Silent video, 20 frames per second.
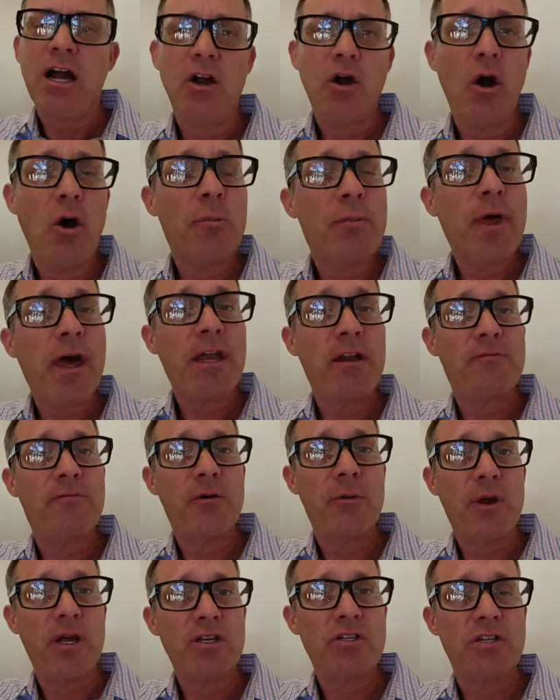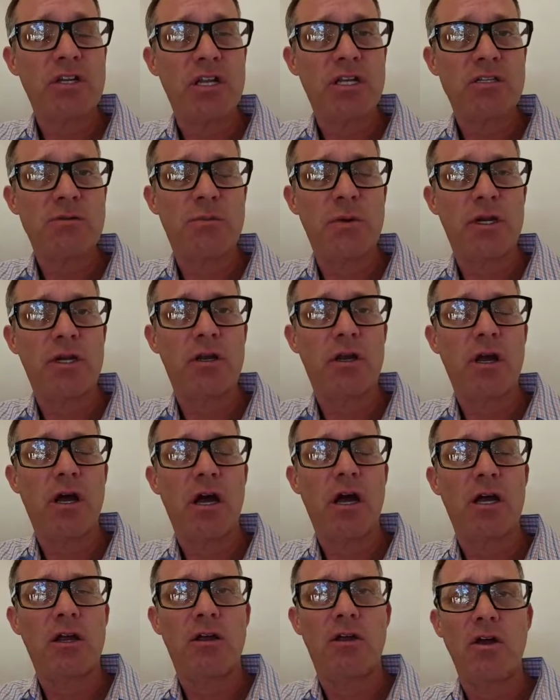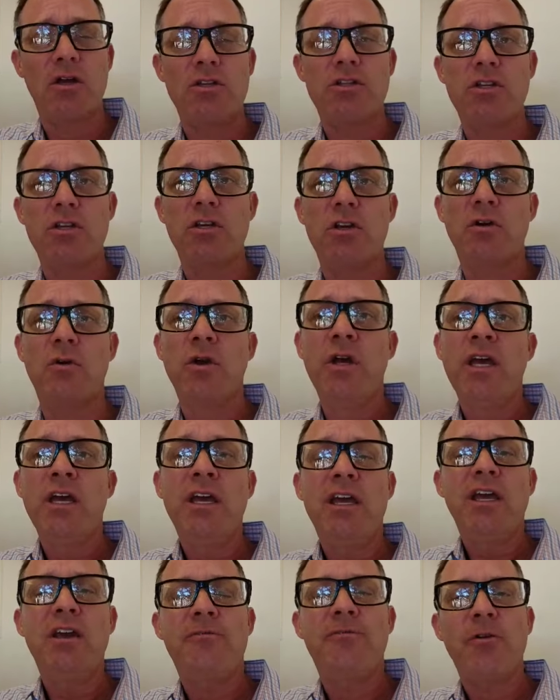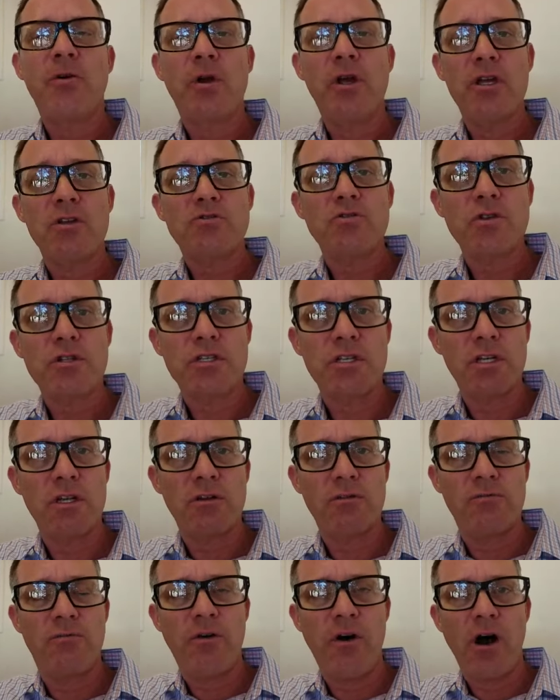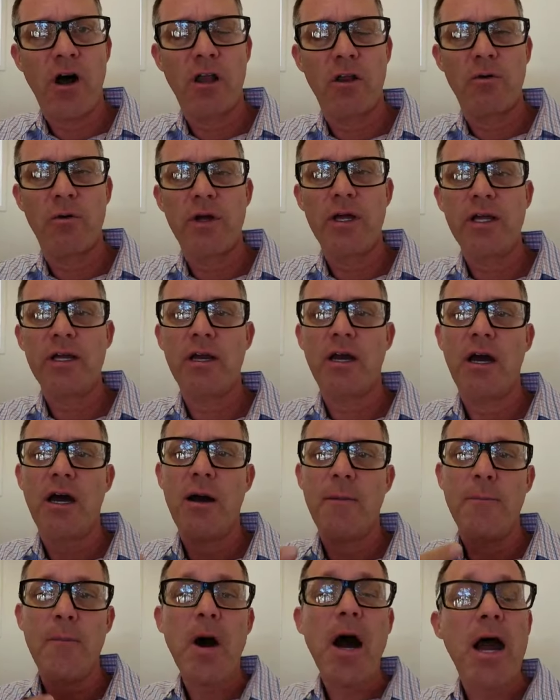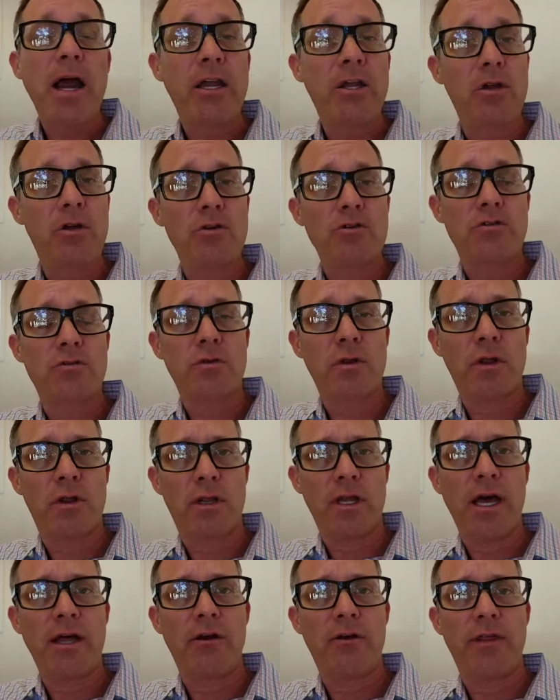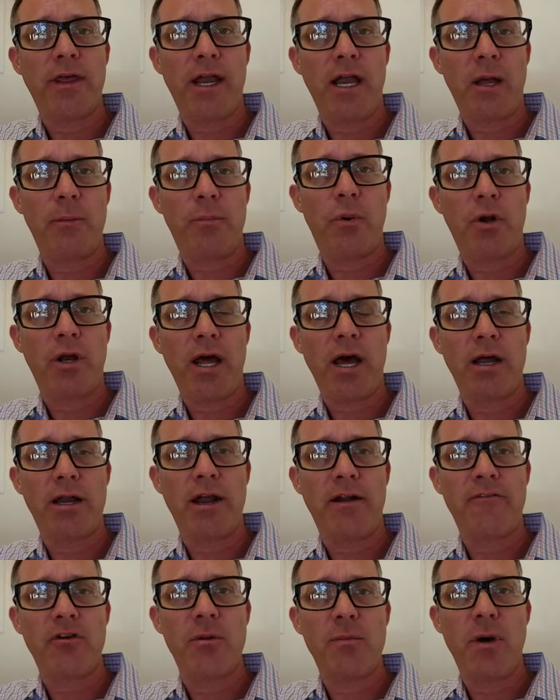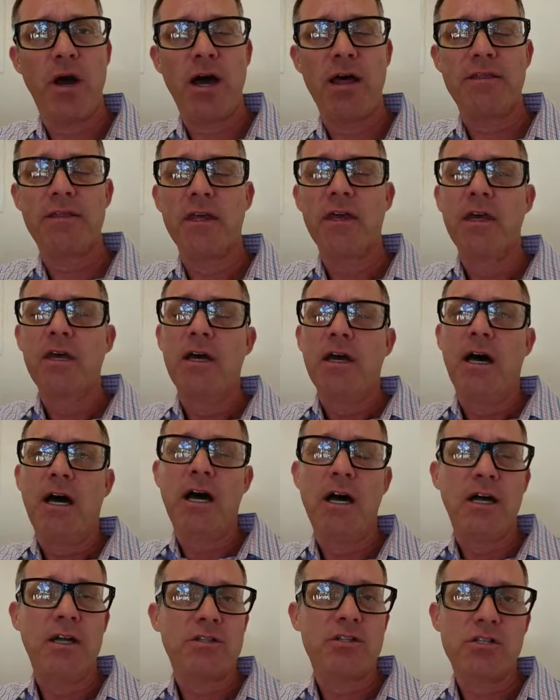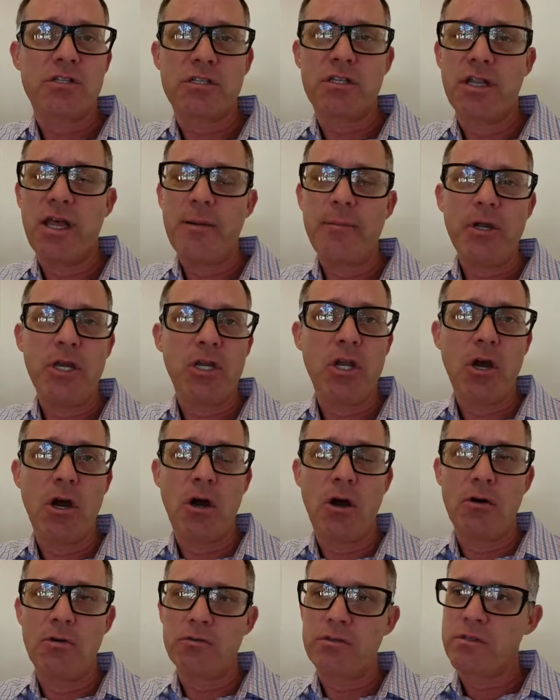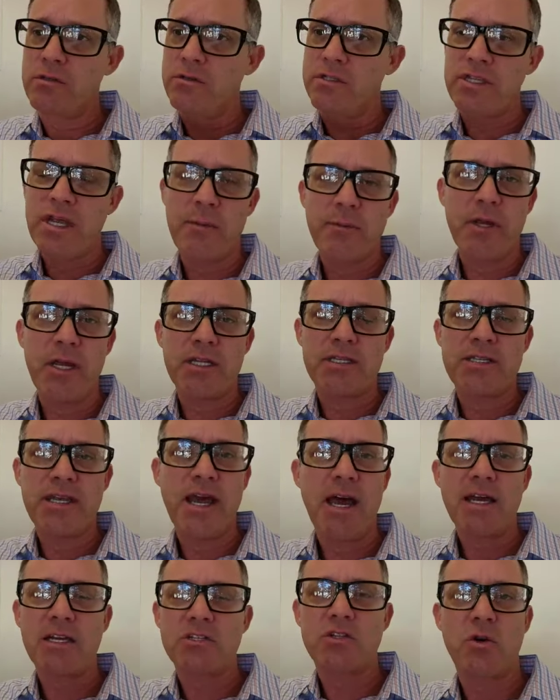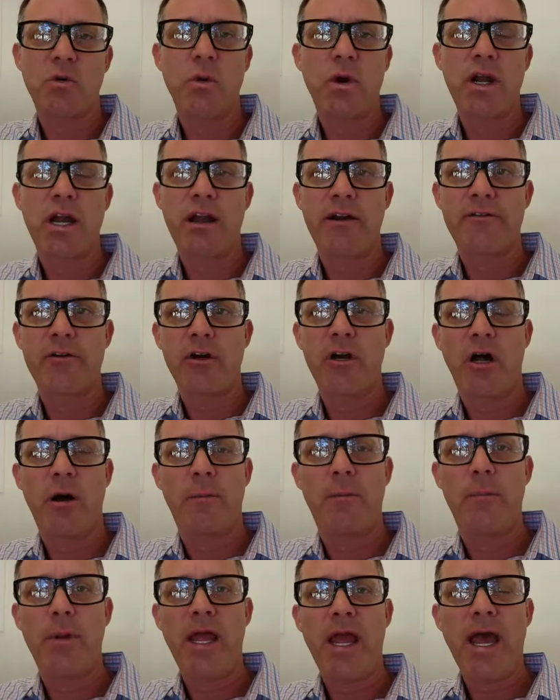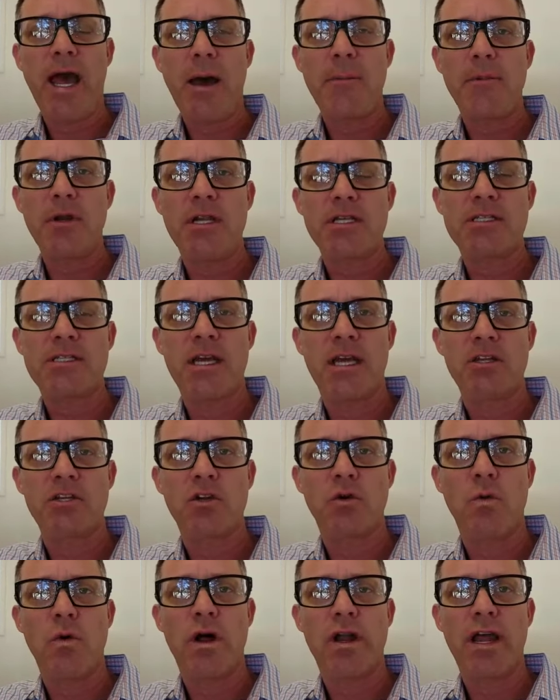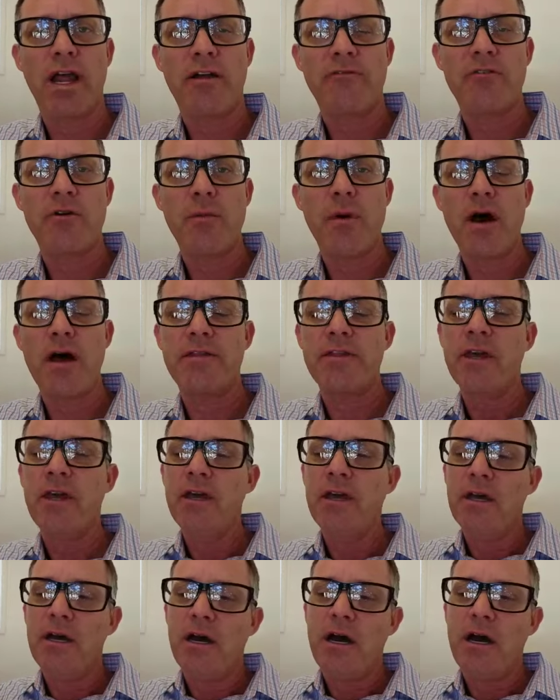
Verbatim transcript: I hope that information has been uh, good to you. If you're interested in following uh, my newsletter that I put out every month, uh, just let me know, send me a text or whatever, and I'll be happy to send you one every month.